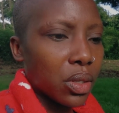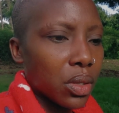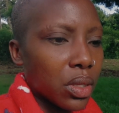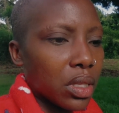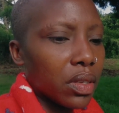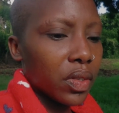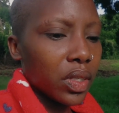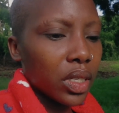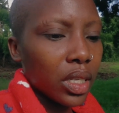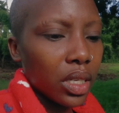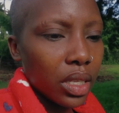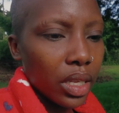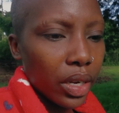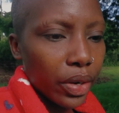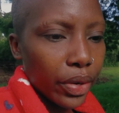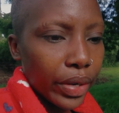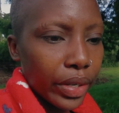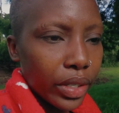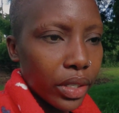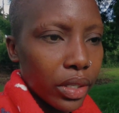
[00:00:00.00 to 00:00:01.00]
So they said
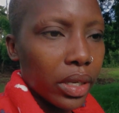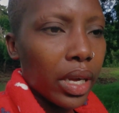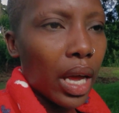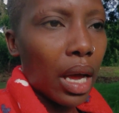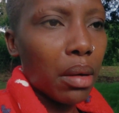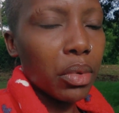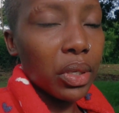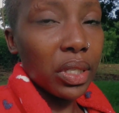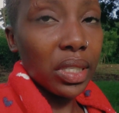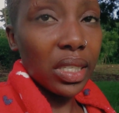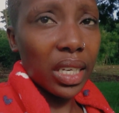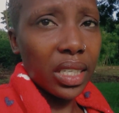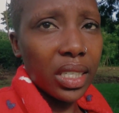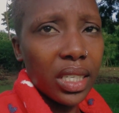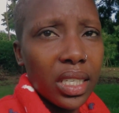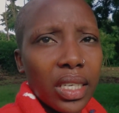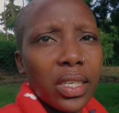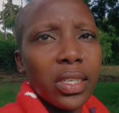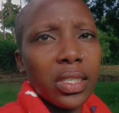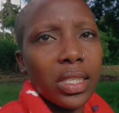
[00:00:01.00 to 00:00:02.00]
they're going to come on
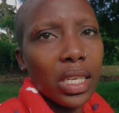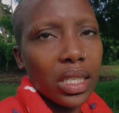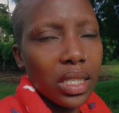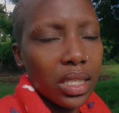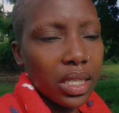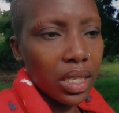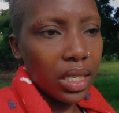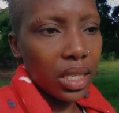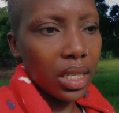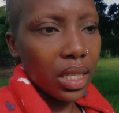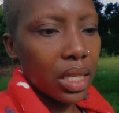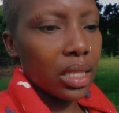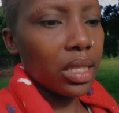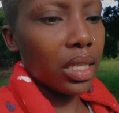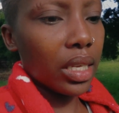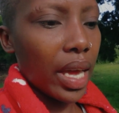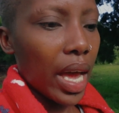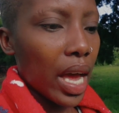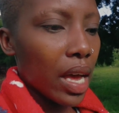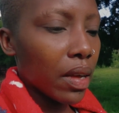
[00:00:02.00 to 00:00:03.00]
Saturday because that's the day
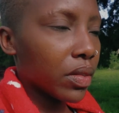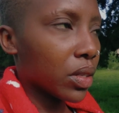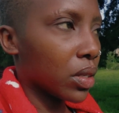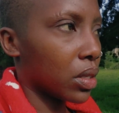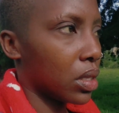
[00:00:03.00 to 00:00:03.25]
that they have.